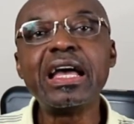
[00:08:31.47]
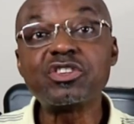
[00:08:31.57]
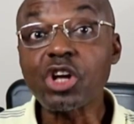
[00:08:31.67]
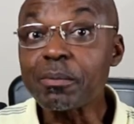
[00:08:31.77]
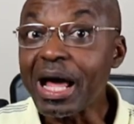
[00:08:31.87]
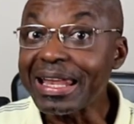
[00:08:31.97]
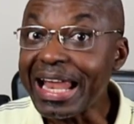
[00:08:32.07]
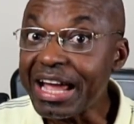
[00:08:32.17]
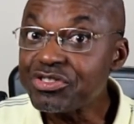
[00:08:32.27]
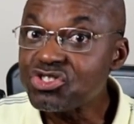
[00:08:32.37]
It's all about
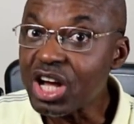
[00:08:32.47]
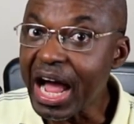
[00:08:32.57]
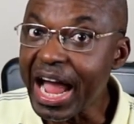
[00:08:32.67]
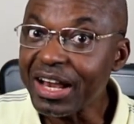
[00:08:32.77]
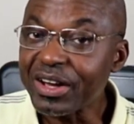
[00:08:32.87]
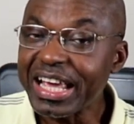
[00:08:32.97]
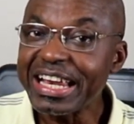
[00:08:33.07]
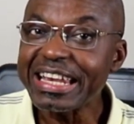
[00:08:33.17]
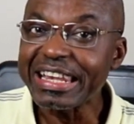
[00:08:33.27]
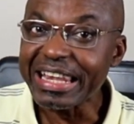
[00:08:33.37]
lifestyle,
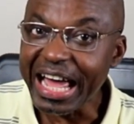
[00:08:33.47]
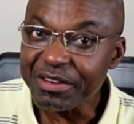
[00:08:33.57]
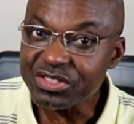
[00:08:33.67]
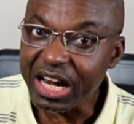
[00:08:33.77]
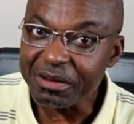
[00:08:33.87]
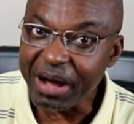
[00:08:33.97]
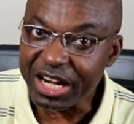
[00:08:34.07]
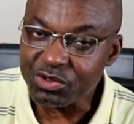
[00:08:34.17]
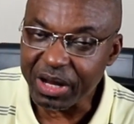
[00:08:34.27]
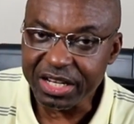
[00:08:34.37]
okay? Lifestyle
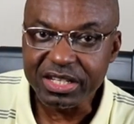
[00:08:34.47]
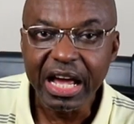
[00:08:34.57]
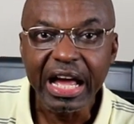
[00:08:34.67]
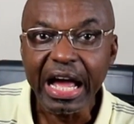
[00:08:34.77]
management.